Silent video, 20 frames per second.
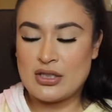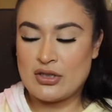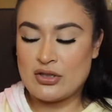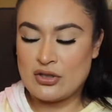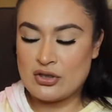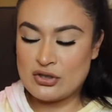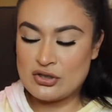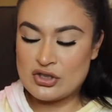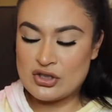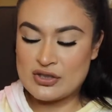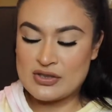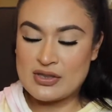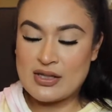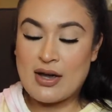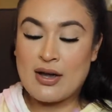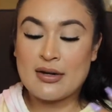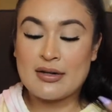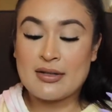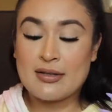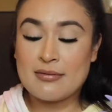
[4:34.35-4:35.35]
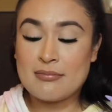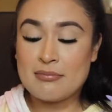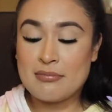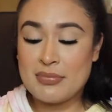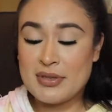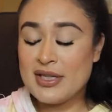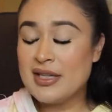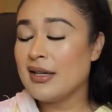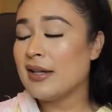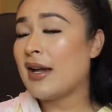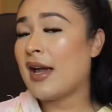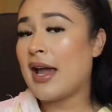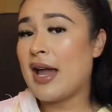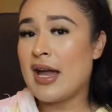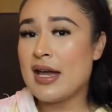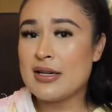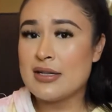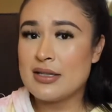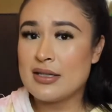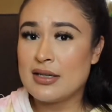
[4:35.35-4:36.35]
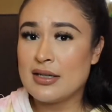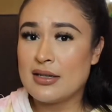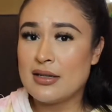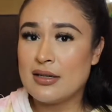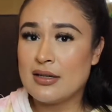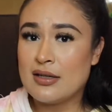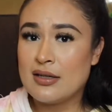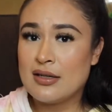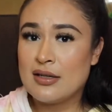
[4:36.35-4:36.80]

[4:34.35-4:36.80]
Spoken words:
and you're just not being handed